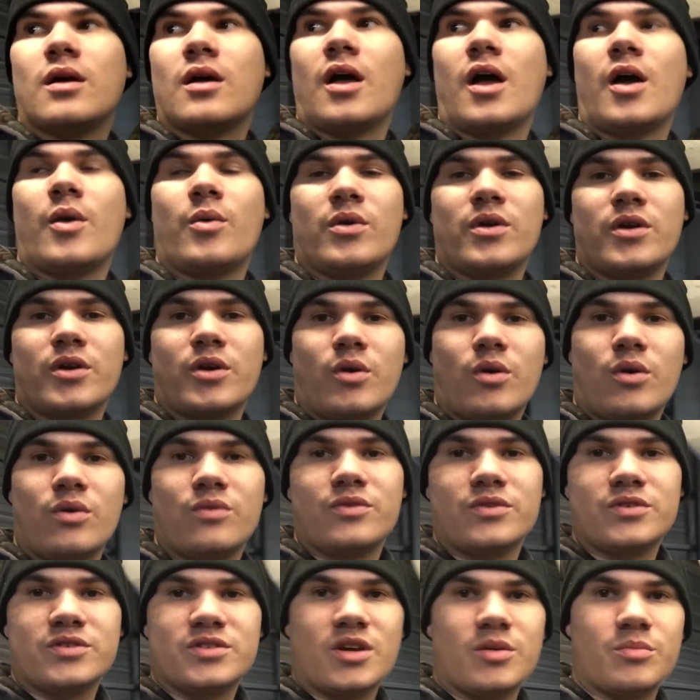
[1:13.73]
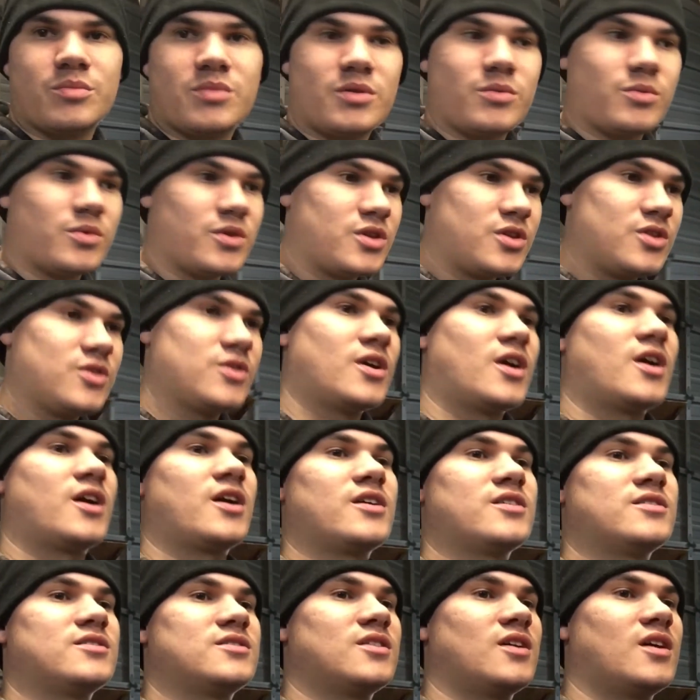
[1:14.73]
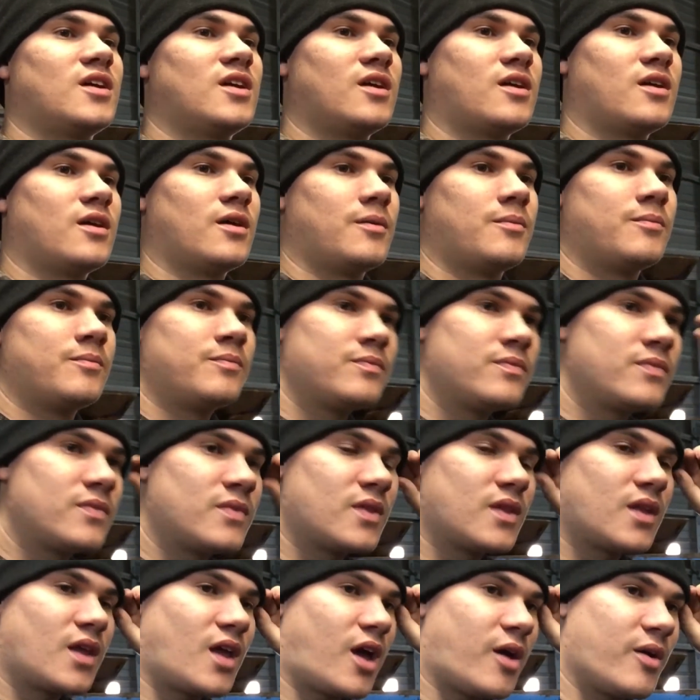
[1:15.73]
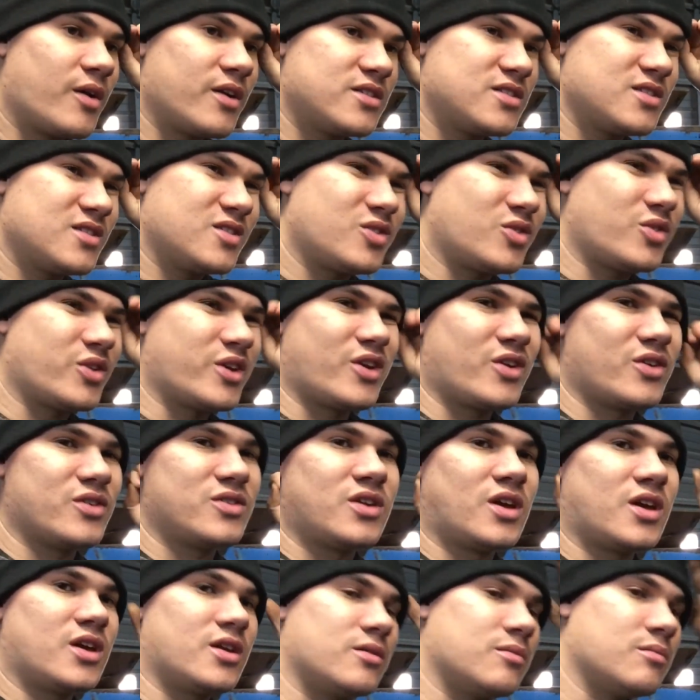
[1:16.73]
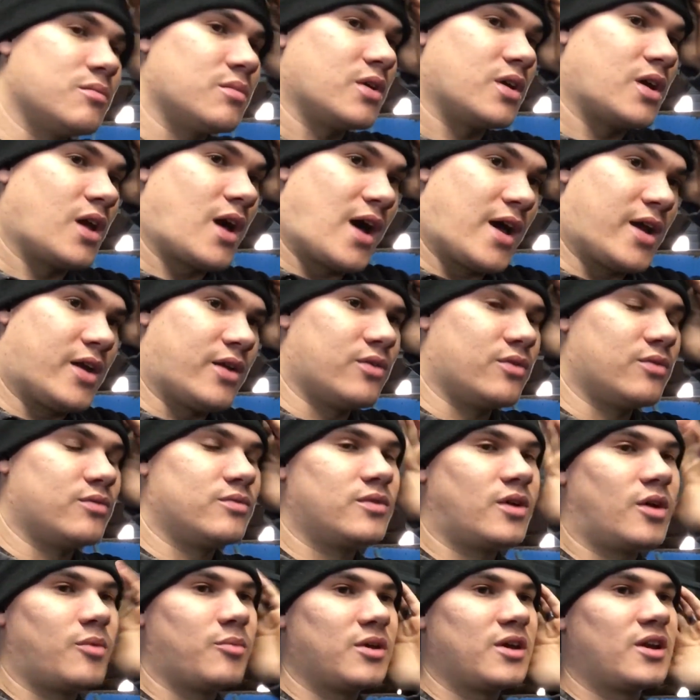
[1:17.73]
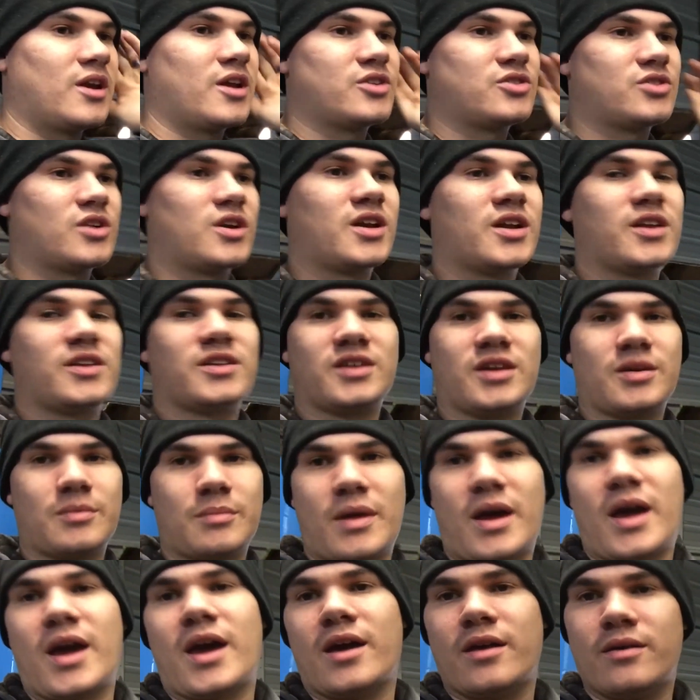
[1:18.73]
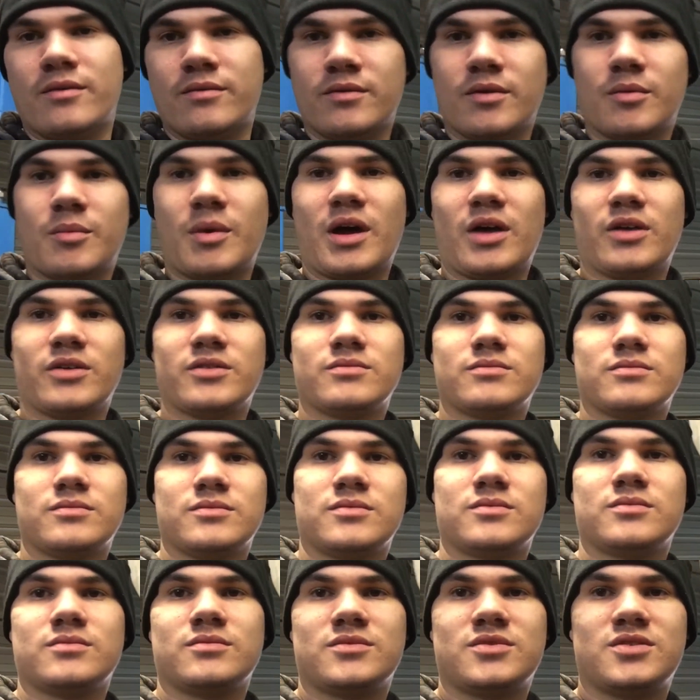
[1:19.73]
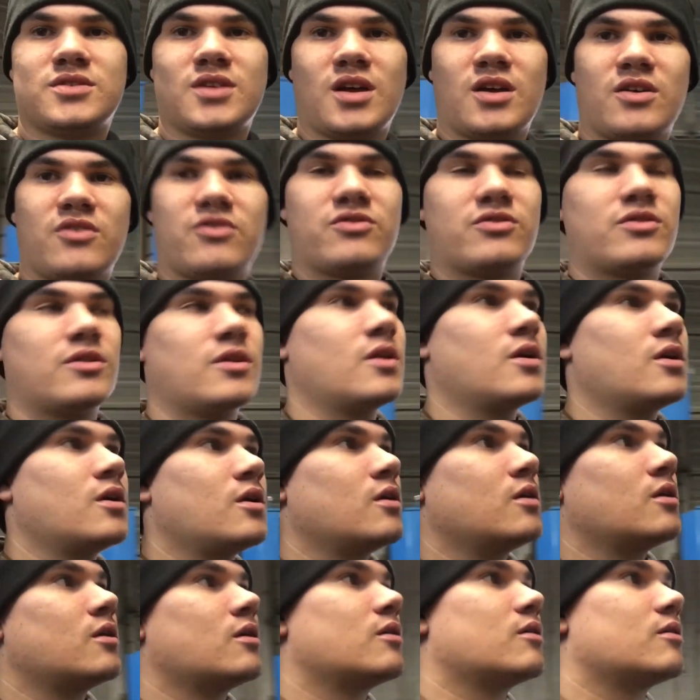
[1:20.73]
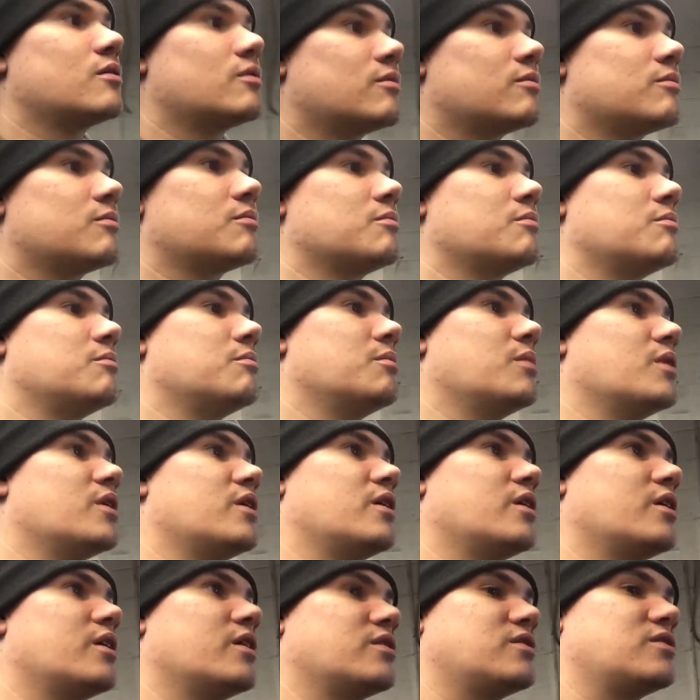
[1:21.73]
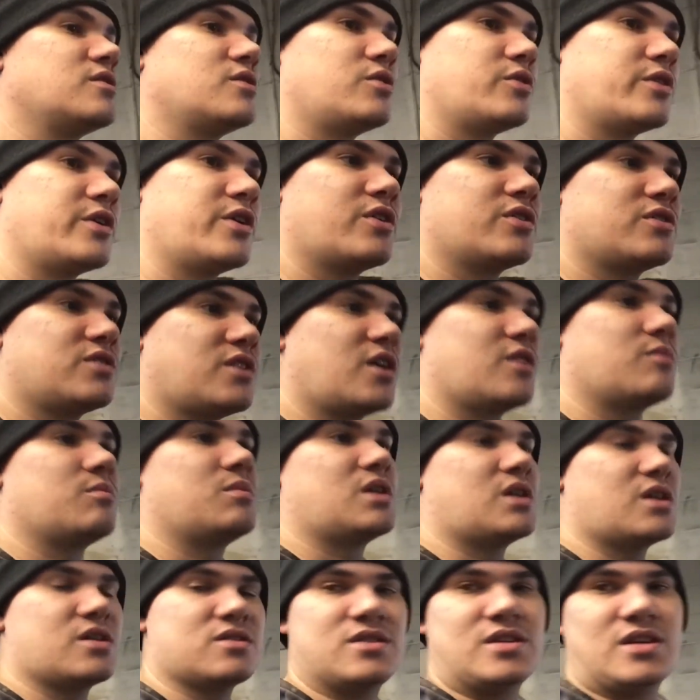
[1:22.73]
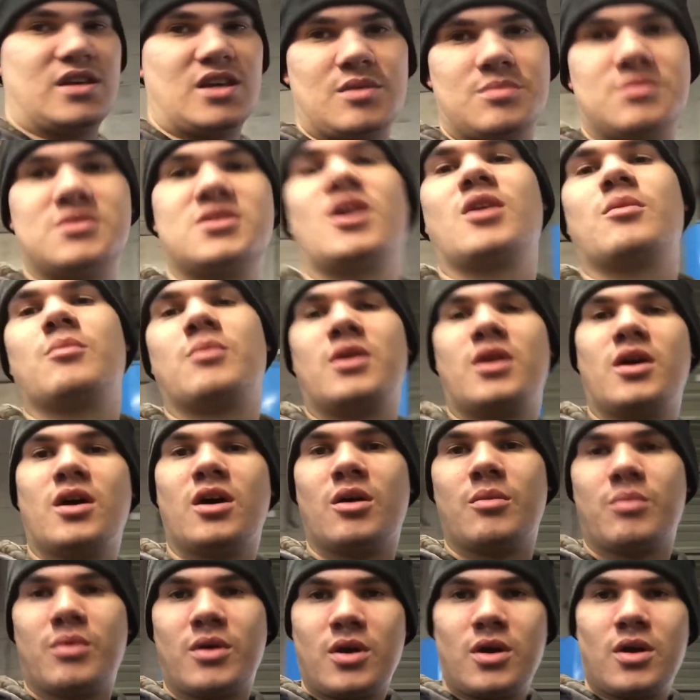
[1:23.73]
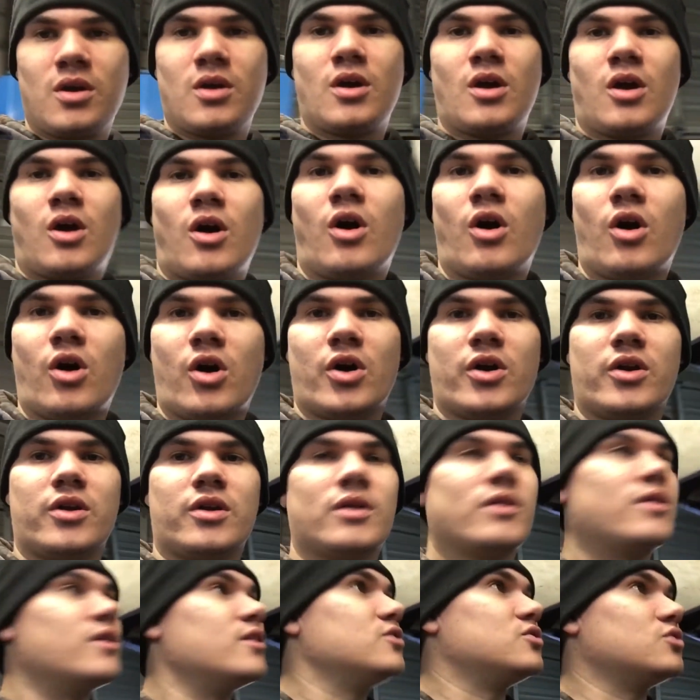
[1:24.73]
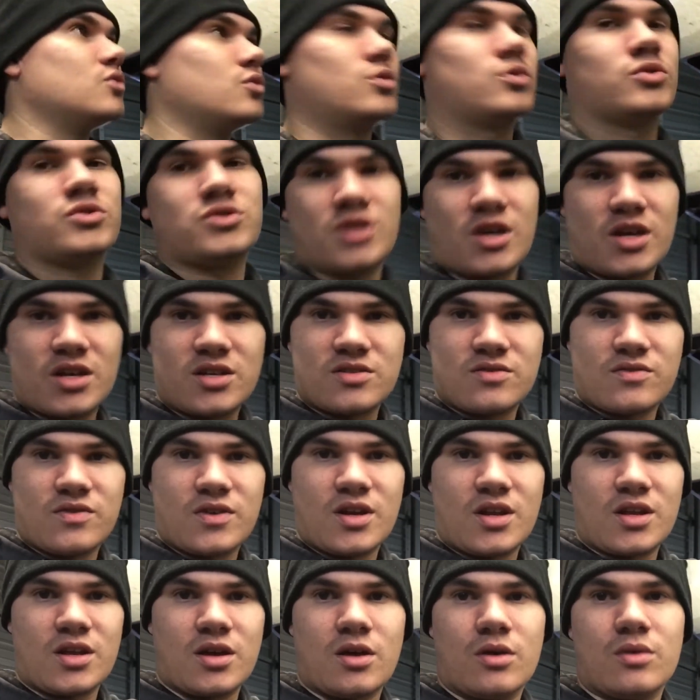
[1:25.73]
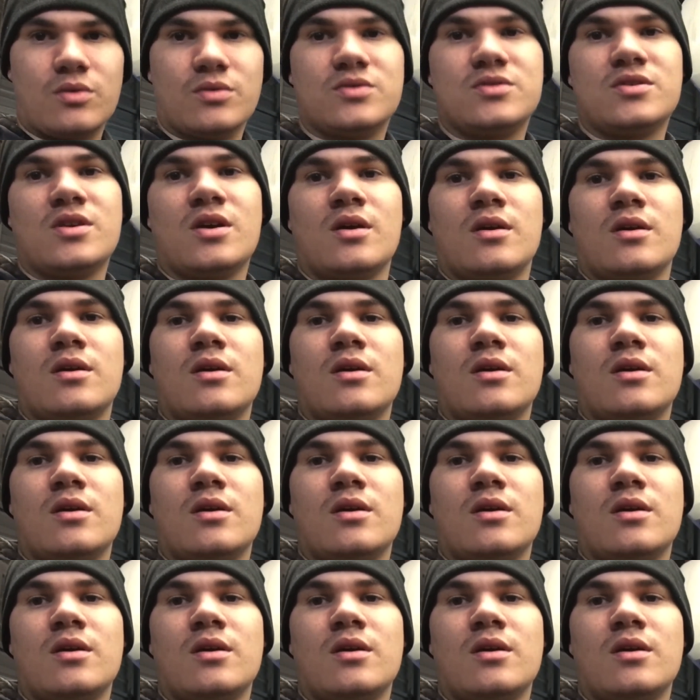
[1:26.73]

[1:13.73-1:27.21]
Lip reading: I want to go over something with you guys that, I mean, it's a little irritating, but I try not to get mad about stuff. But it's a little irritating because it keeps coming up on these oil change videos.